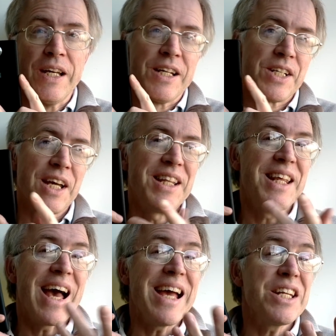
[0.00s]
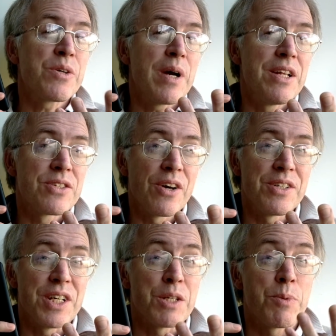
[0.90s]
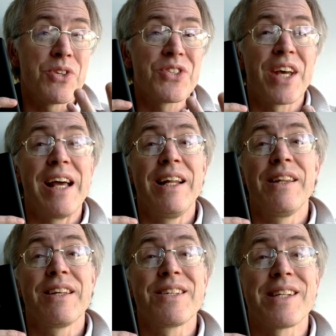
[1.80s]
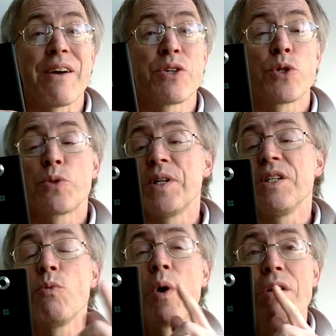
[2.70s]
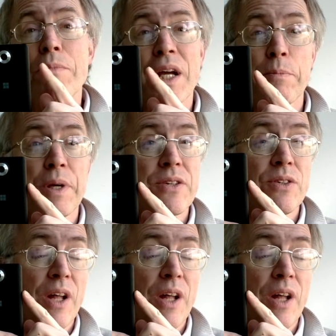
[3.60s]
Taking the 808's ideas, but scaling things down to a 21 megapixel